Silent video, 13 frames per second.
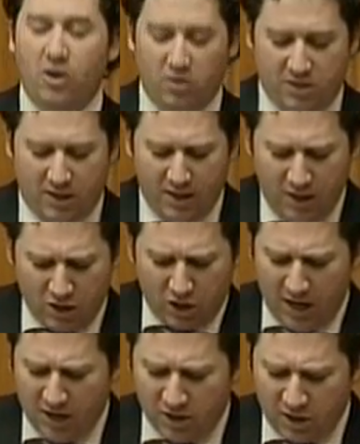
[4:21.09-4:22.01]
there was a
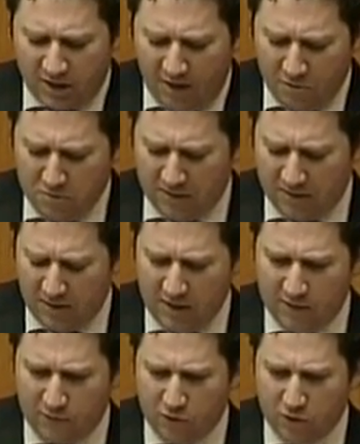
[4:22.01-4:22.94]
change in government in
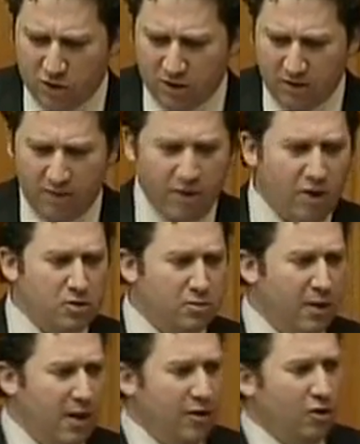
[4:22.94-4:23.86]
the near future, that those